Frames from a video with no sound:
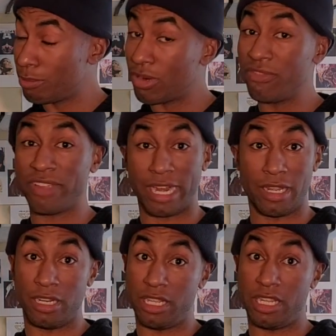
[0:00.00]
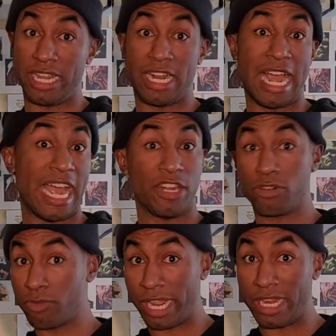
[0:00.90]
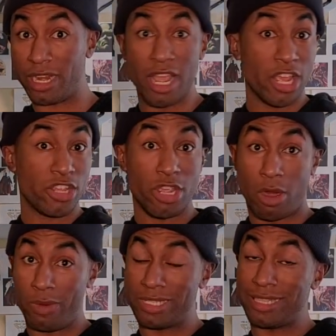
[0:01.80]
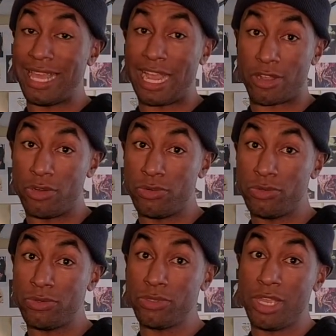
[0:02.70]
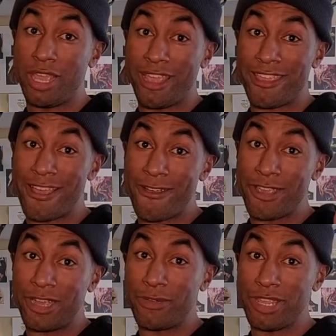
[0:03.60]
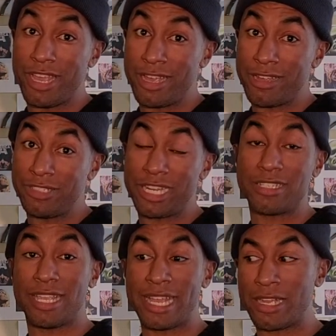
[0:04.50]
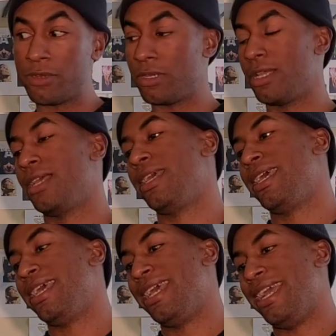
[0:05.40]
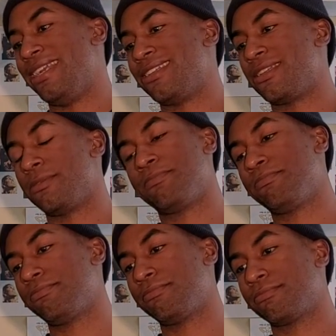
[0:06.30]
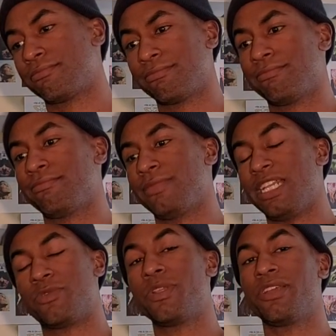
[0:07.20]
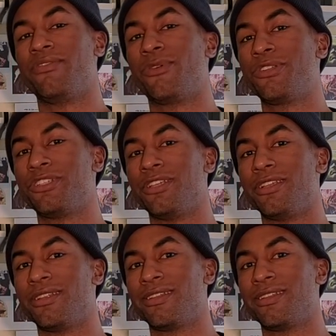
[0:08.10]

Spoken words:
profanity at a higher rate. Yo, isn't that cool? Yo, check us out. And it's really unfortunate.